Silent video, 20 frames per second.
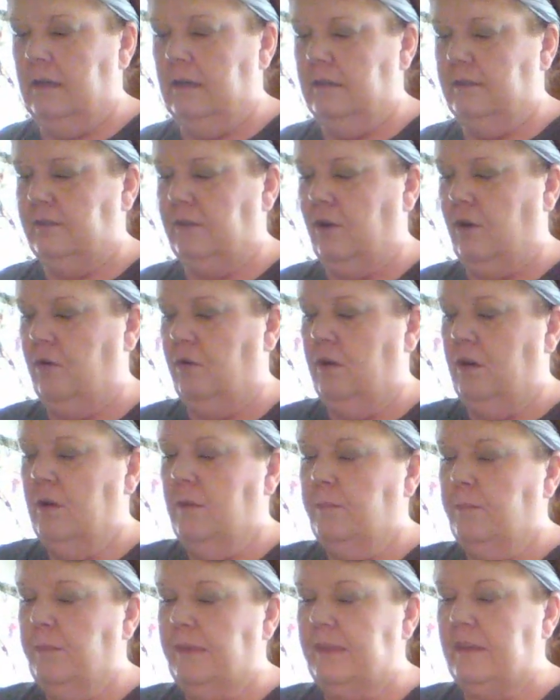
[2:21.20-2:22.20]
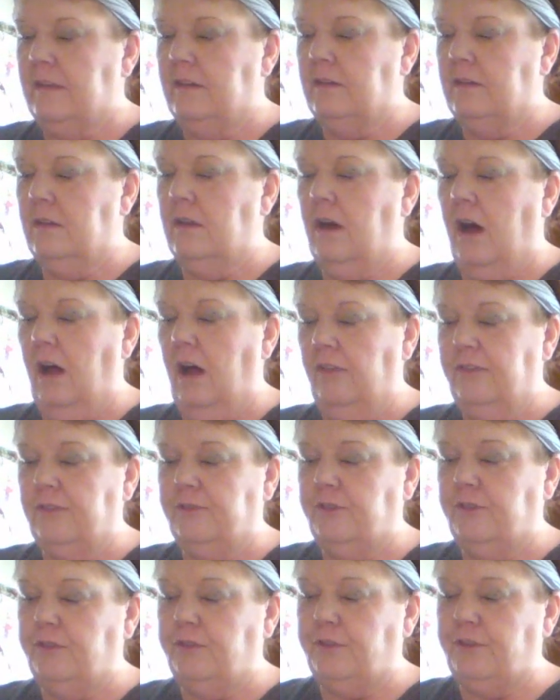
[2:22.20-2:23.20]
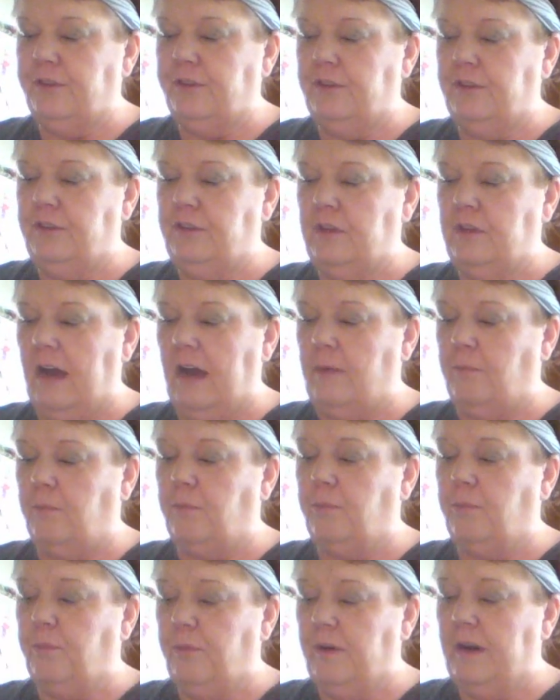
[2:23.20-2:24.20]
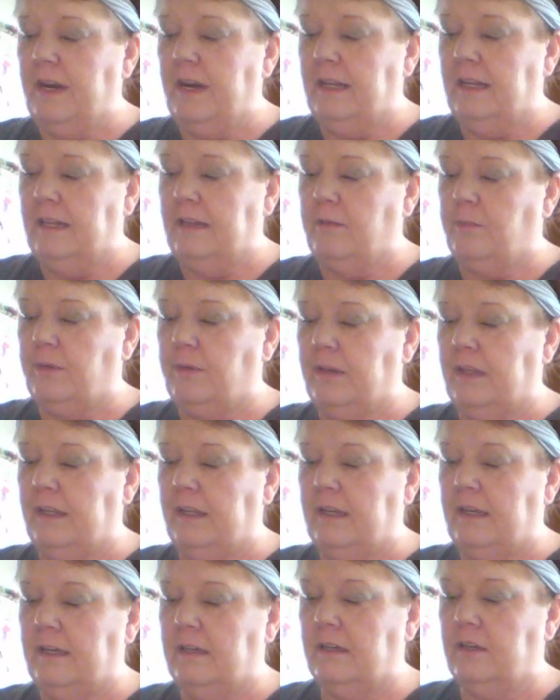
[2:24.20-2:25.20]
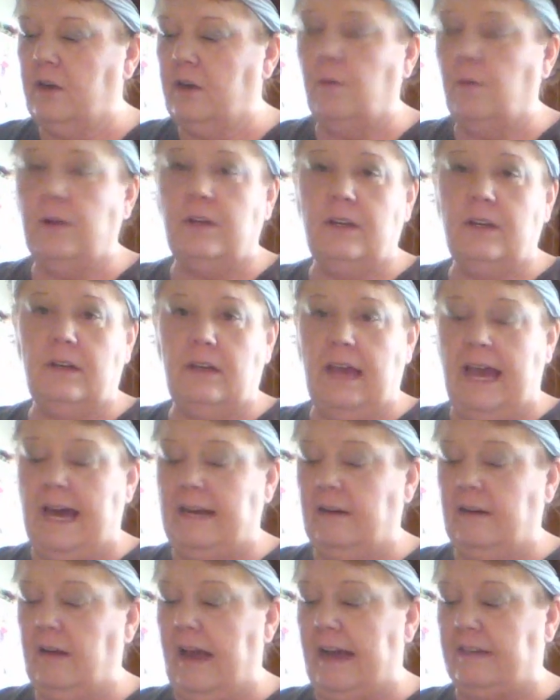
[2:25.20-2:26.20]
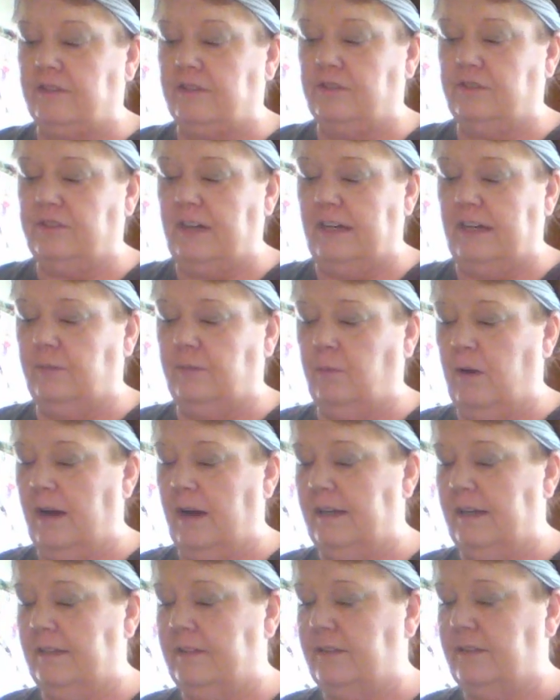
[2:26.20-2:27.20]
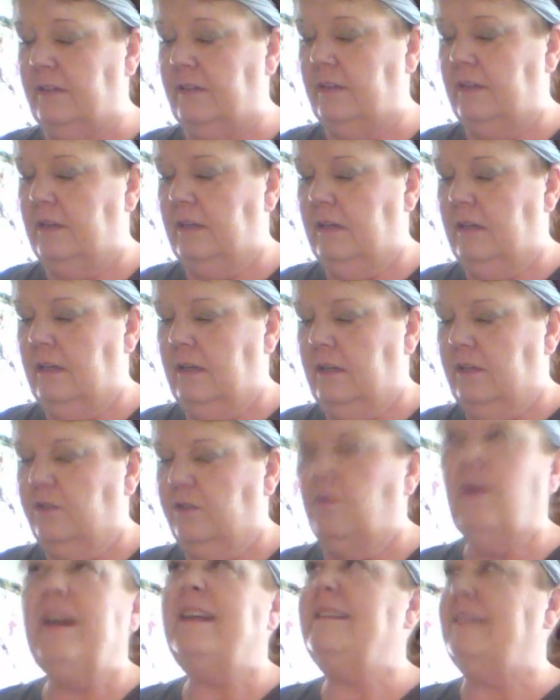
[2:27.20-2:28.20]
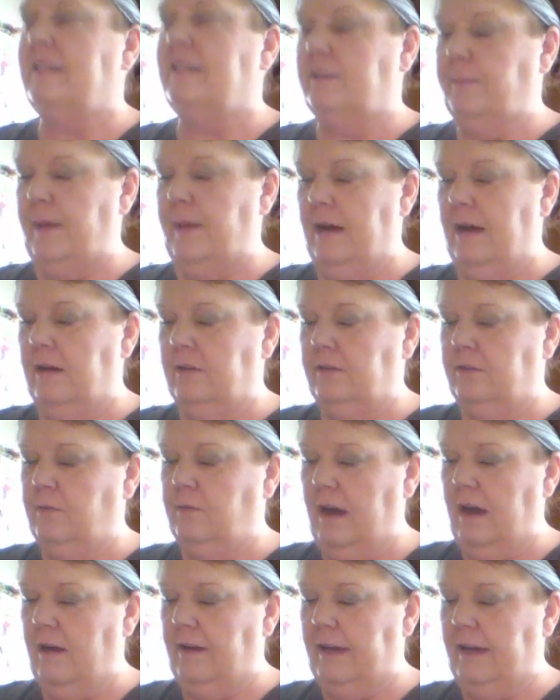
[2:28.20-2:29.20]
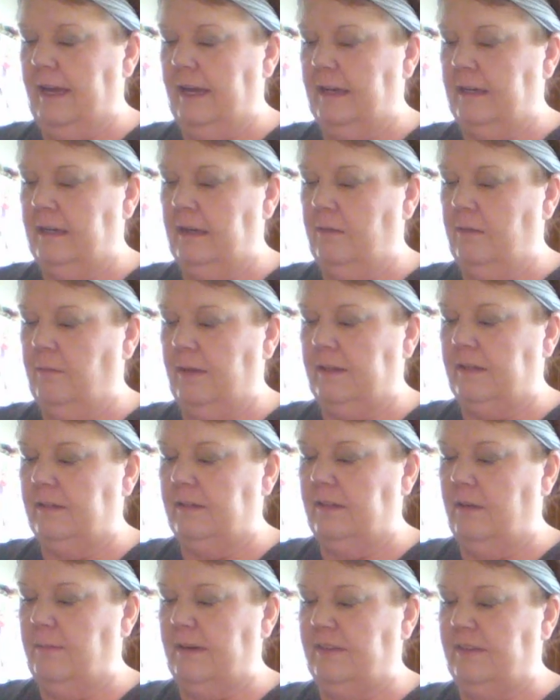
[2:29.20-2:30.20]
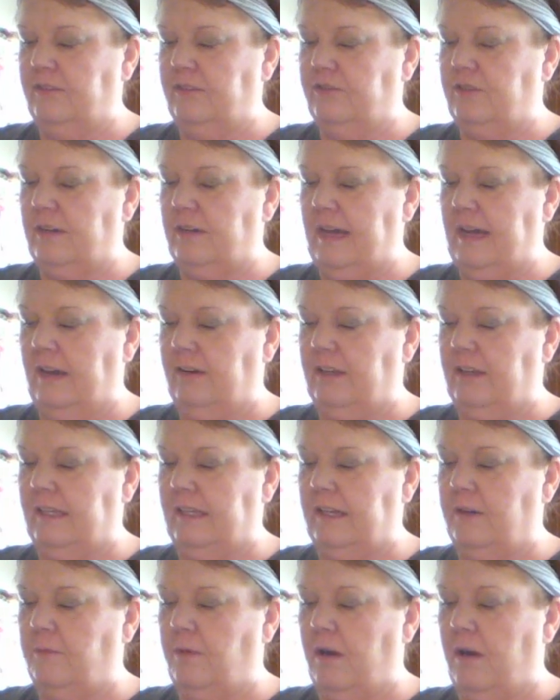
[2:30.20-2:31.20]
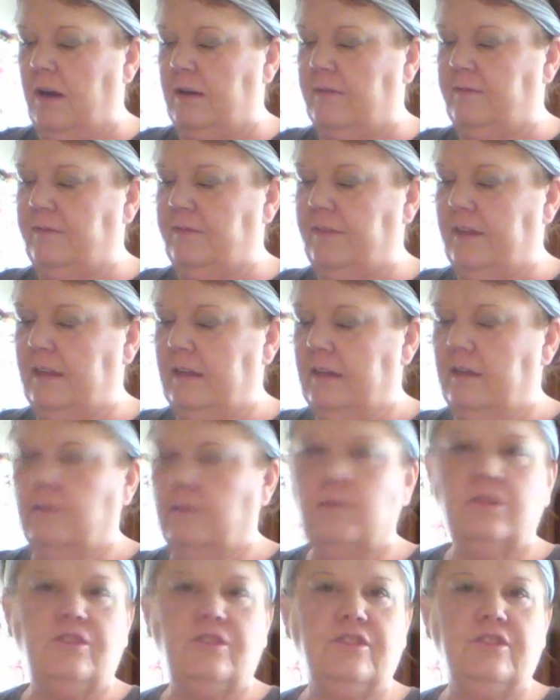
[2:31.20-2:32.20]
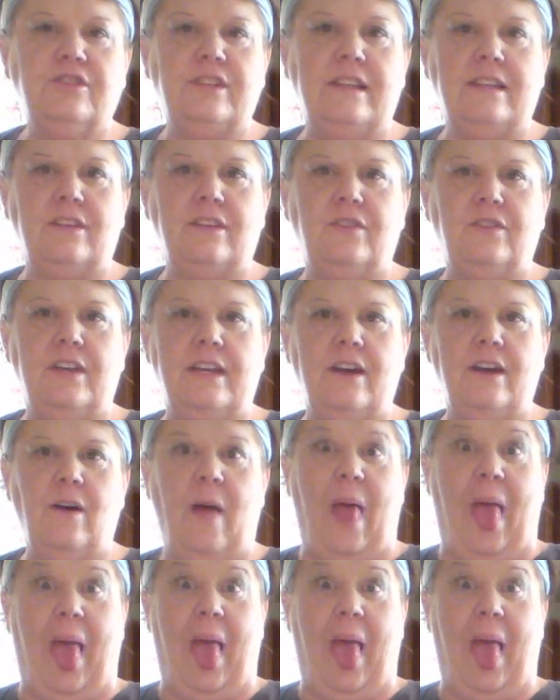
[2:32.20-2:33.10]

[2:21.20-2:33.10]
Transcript: So, but also too, I'm really going at it exercise wise. 26 pounds. Wow, I can't wait to tell my sister I calculated wrong. Well, she'll see this video.